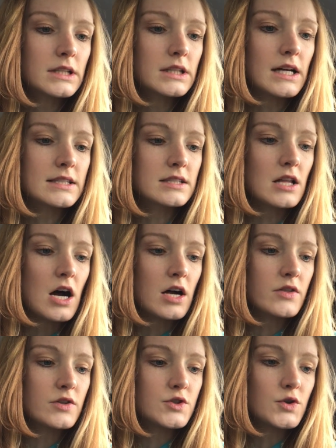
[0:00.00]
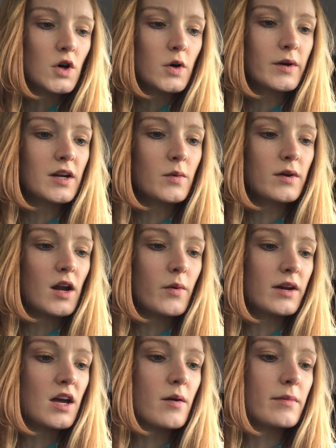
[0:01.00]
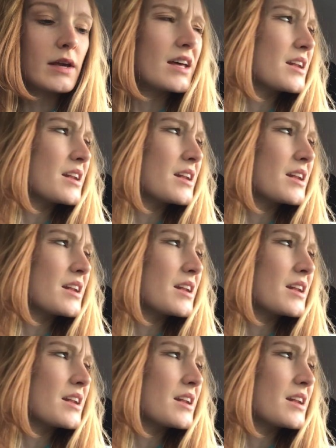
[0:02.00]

Let's lock the door. We don't want anyone coming